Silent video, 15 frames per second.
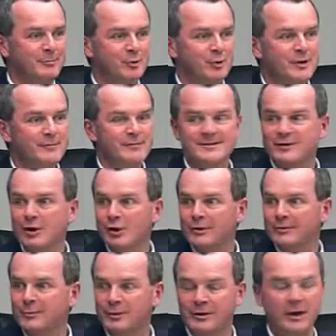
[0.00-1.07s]
previous
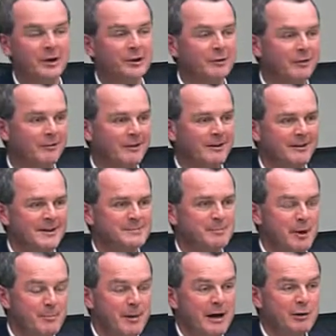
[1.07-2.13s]
Dáils, when that's my
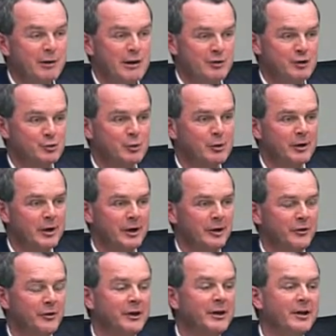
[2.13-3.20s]
background, is working on
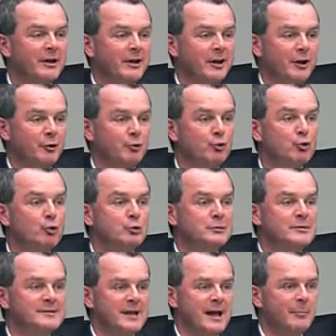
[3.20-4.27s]
the
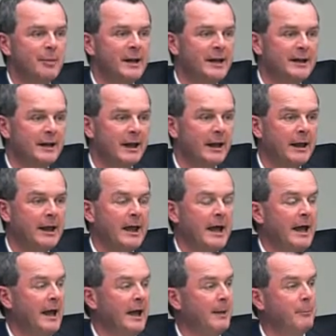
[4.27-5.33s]
rules campaigning,
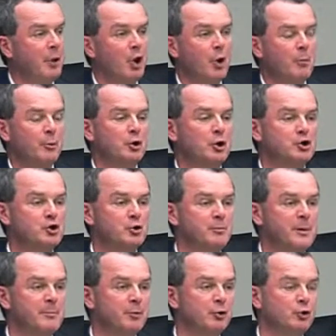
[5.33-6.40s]
but also
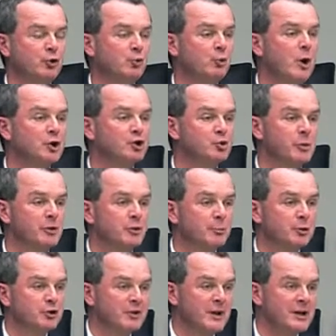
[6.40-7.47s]
people who watch what the
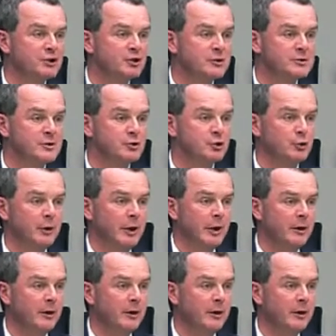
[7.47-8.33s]
multinationals are doing,